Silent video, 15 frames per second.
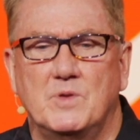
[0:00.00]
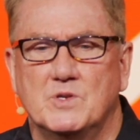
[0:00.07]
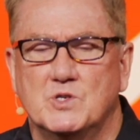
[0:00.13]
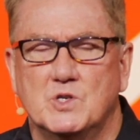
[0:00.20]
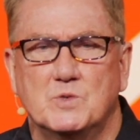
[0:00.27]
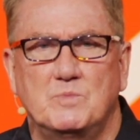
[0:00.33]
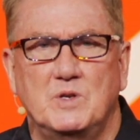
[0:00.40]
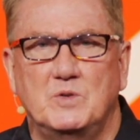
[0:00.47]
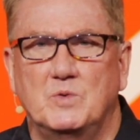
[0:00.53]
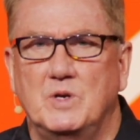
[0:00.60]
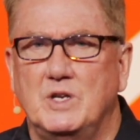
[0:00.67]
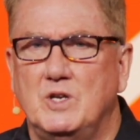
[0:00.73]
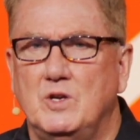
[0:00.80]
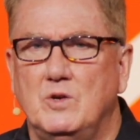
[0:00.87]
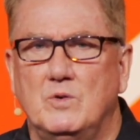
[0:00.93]
This is
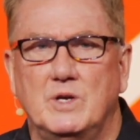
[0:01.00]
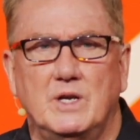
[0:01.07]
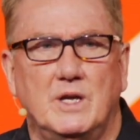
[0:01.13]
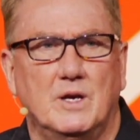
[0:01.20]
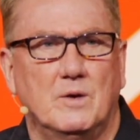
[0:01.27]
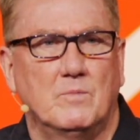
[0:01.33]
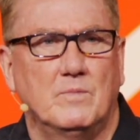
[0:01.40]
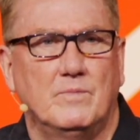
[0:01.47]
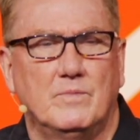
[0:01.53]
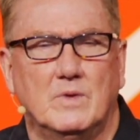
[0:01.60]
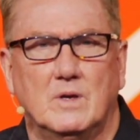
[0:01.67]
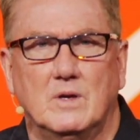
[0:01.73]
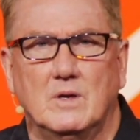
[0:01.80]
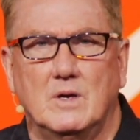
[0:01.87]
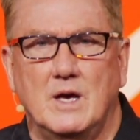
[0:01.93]
between you and him,
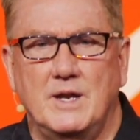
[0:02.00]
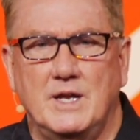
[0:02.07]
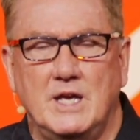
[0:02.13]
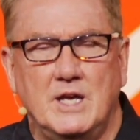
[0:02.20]
an